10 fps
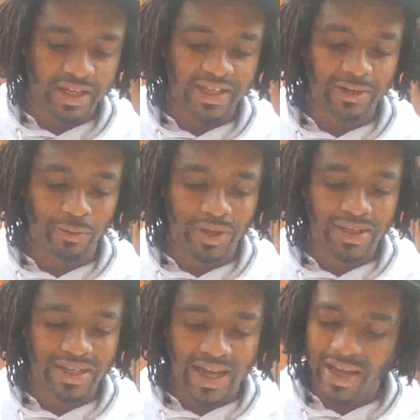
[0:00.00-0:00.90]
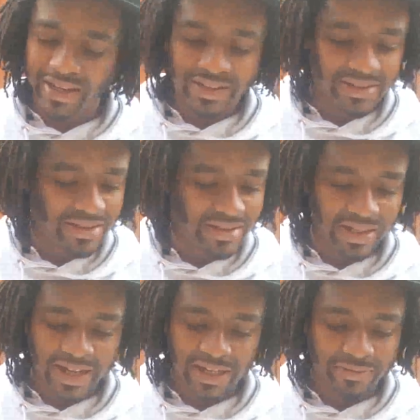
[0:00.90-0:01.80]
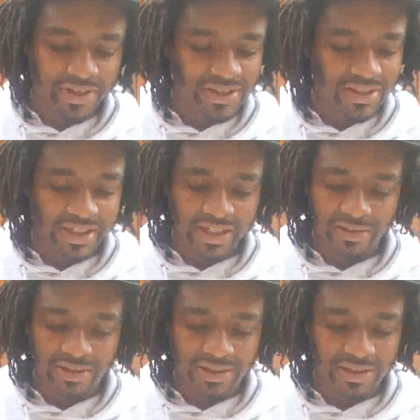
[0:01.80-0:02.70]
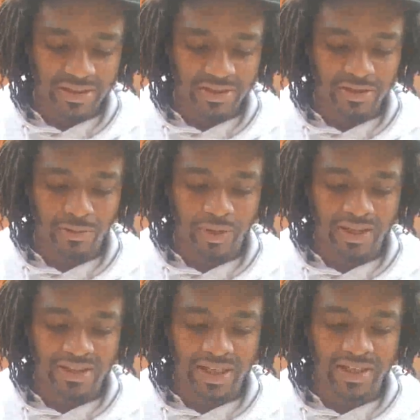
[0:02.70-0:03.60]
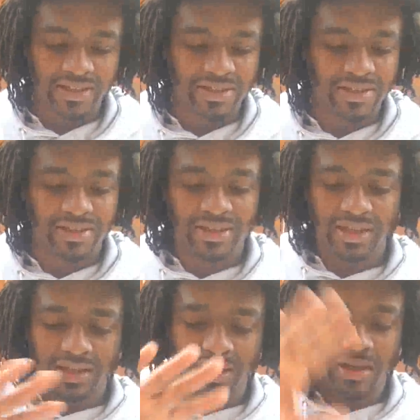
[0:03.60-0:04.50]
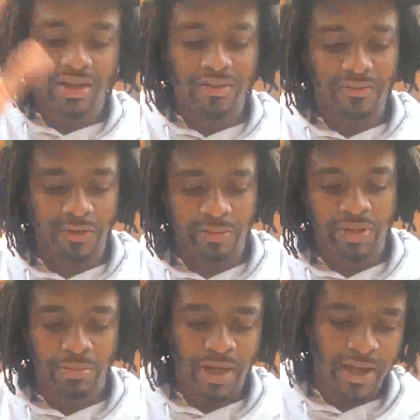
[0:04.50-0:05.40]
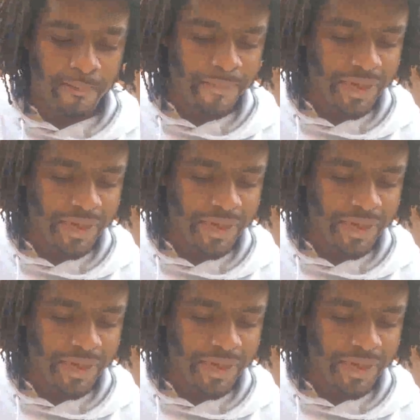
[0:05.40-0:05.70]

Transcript: And he went not into the land of his inheritance to the west, that is, to the sea. Flip the map.